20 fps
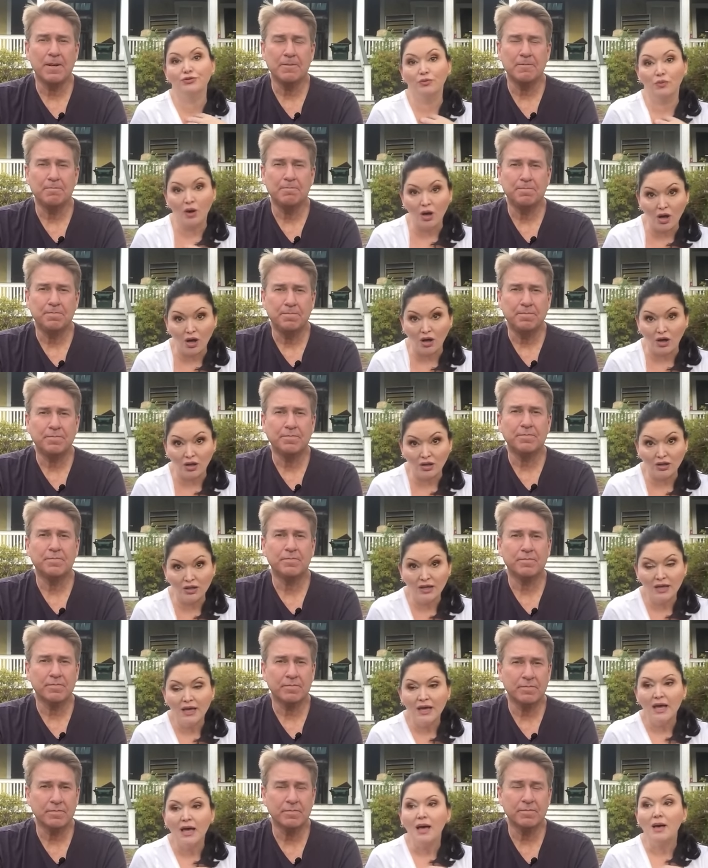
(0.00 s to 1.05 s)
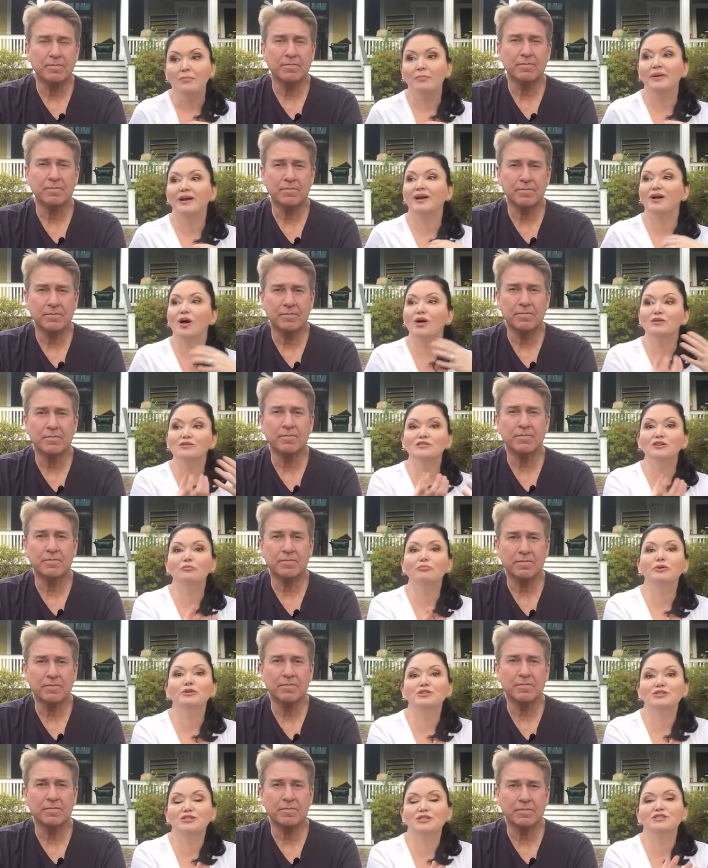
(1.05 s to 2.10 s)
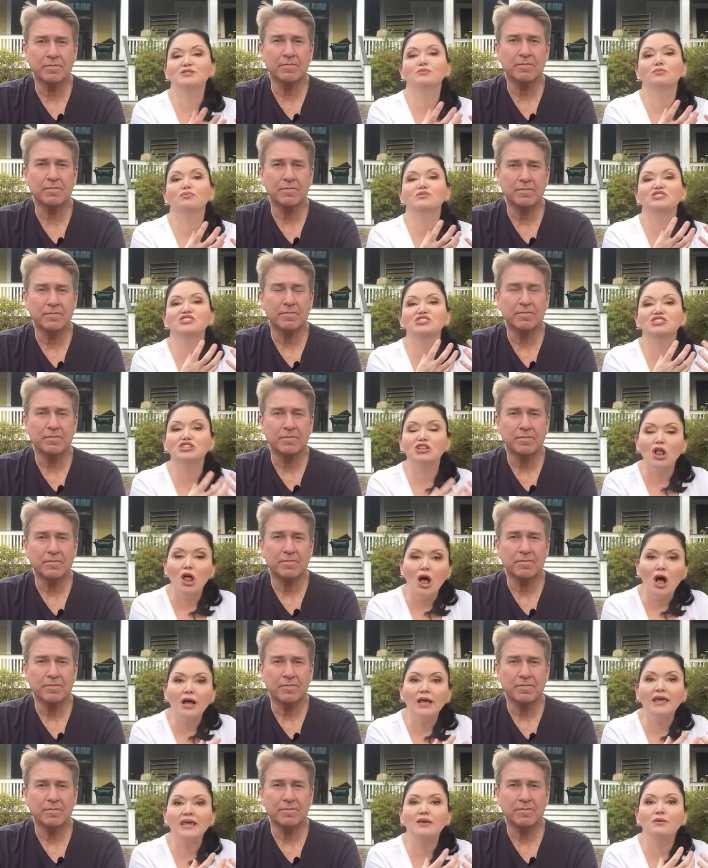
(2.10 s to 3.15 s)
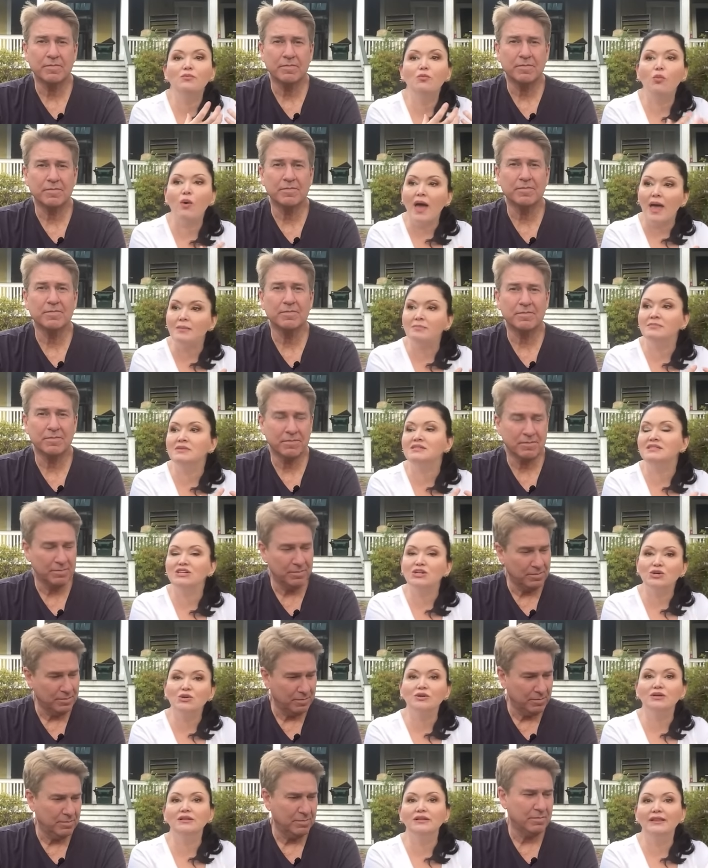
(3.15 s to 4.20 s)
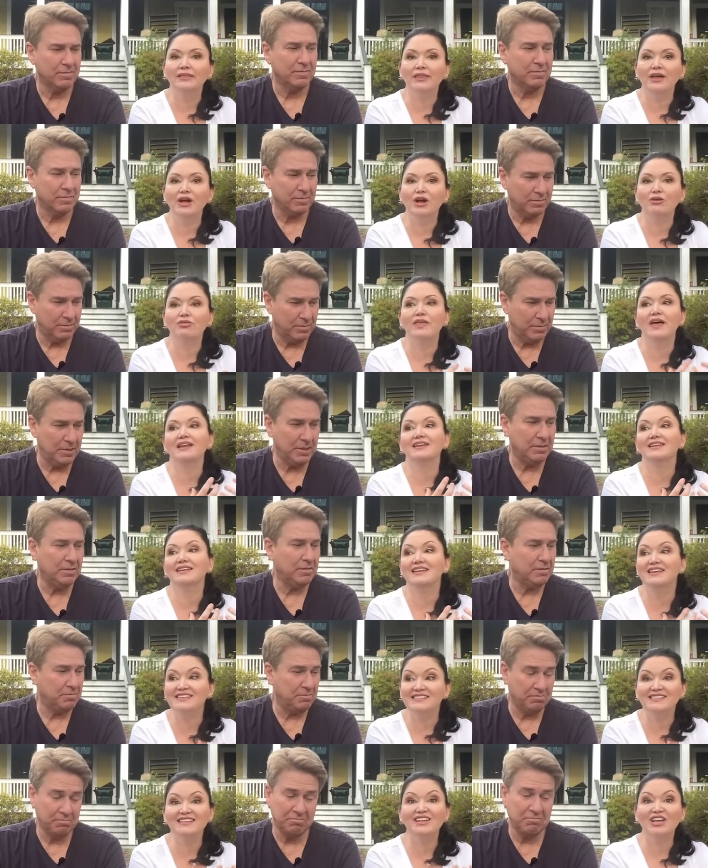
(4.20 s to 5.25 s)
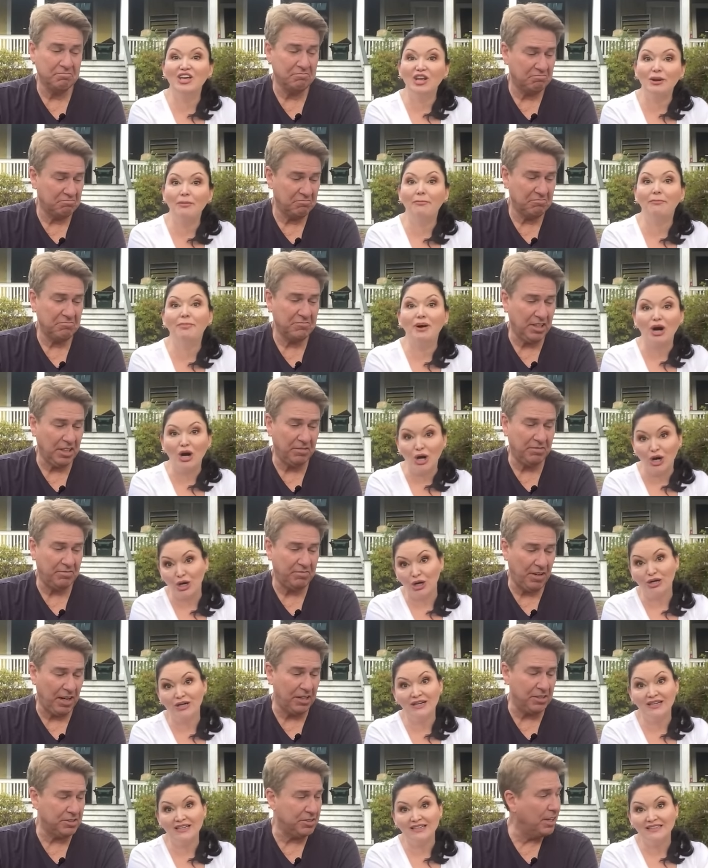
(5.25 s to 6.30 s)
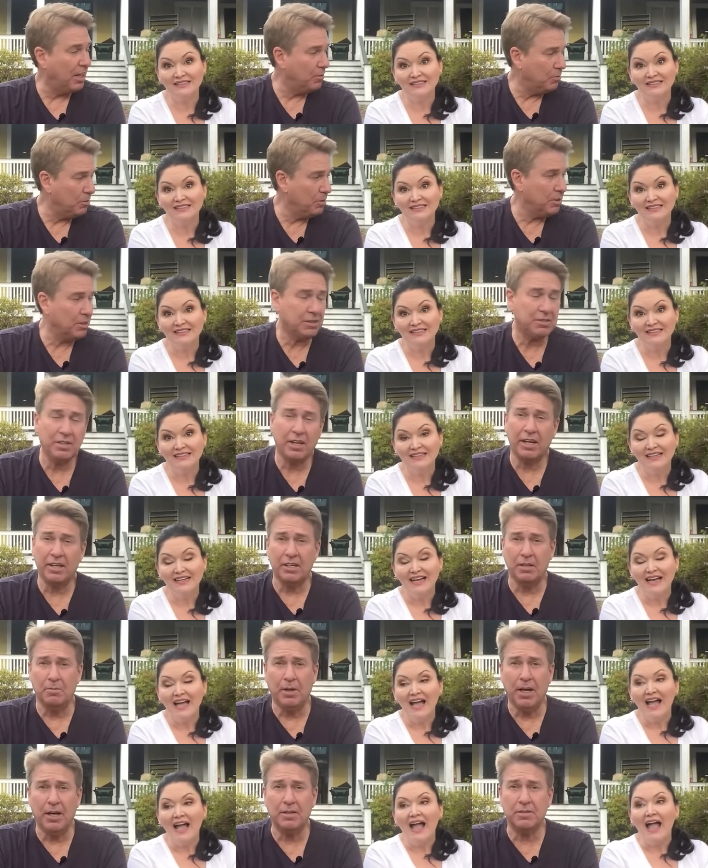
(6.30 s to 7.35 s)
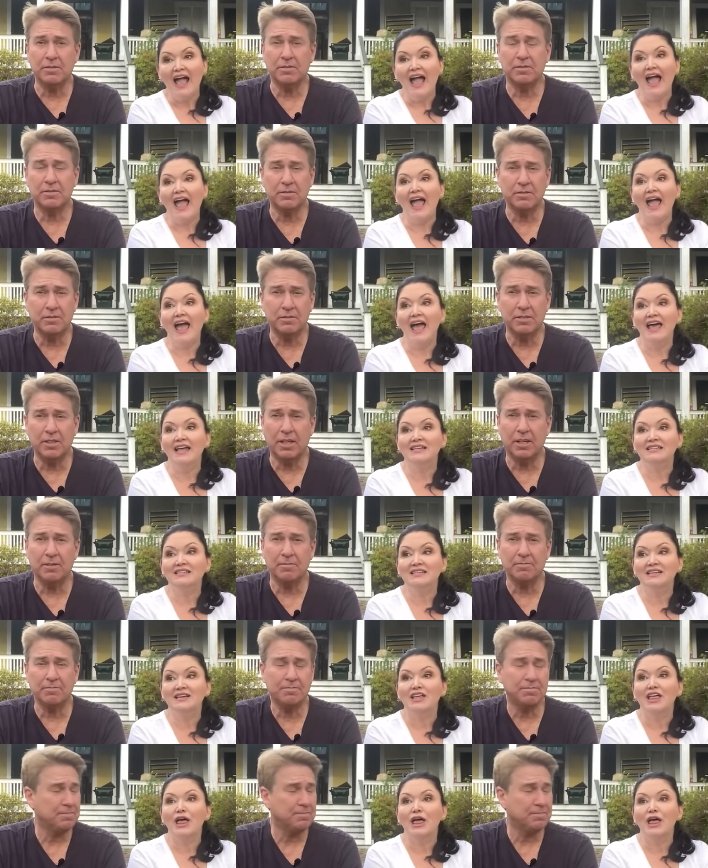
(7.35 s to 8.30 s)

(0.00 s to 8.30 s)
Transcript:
Speaker 1: the wall, but it also puts this sloggy, wet material in there that mm. isn't gonna burn.
Speaker 2: The fire's not real excited about.
Speaker 1: And yeah.